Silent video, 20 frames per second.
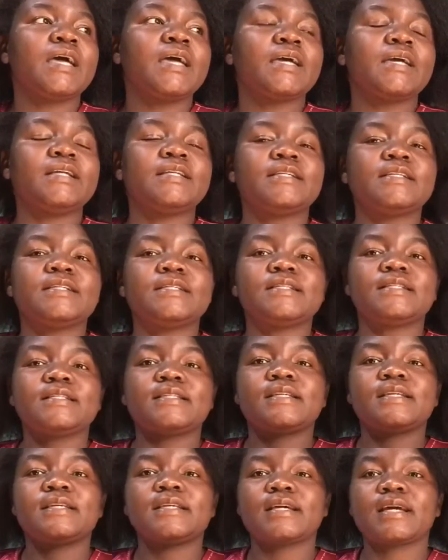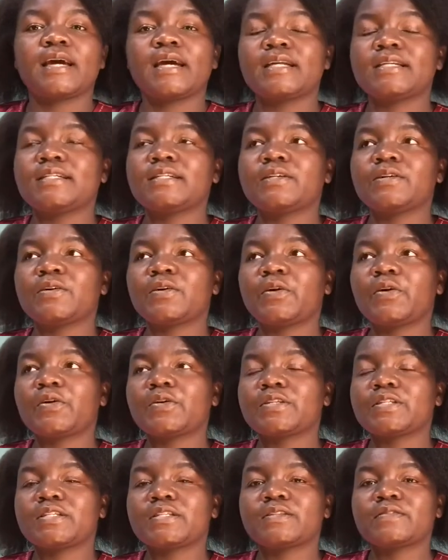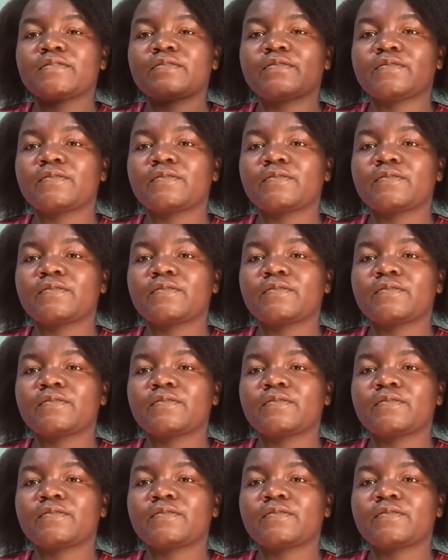it is cutting cost,